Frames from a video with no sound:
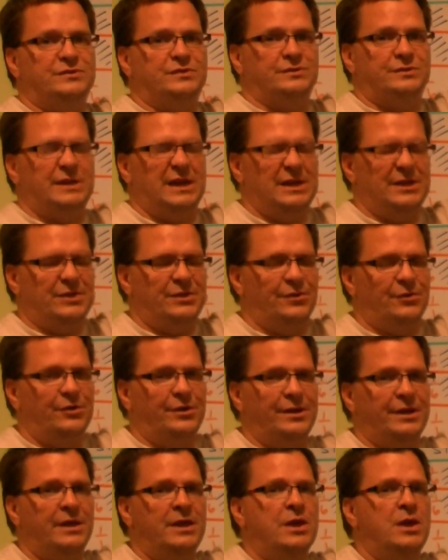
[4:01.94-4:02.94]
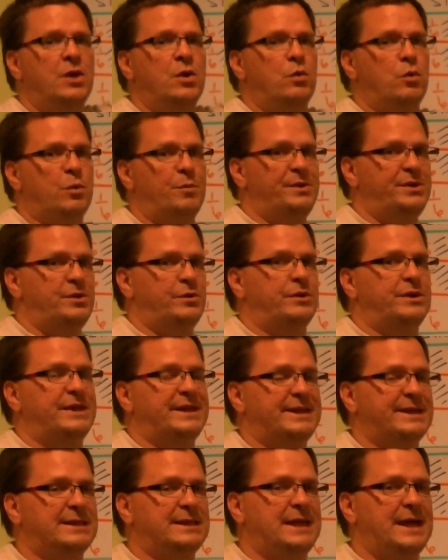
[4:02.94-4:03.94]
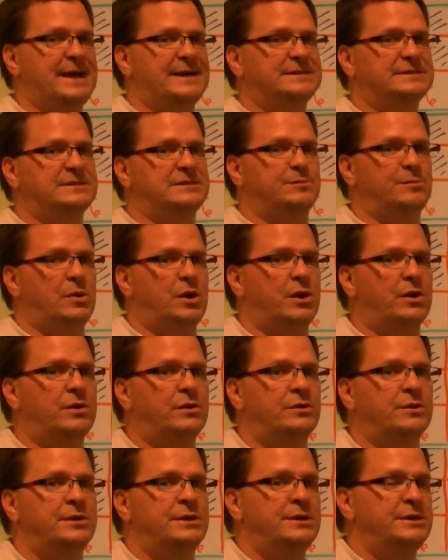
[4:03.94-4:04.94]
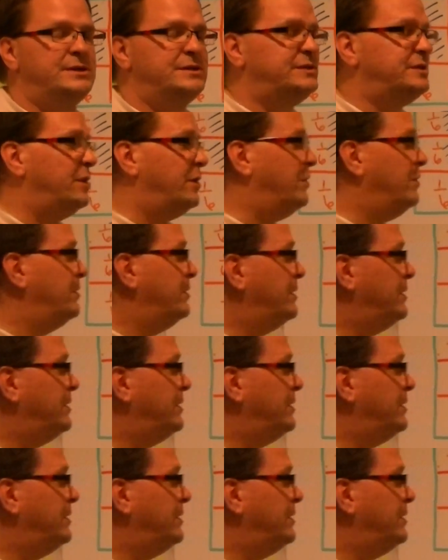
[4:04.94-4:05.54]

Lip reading: or day 30, we'll be doing it in class tomorrow. So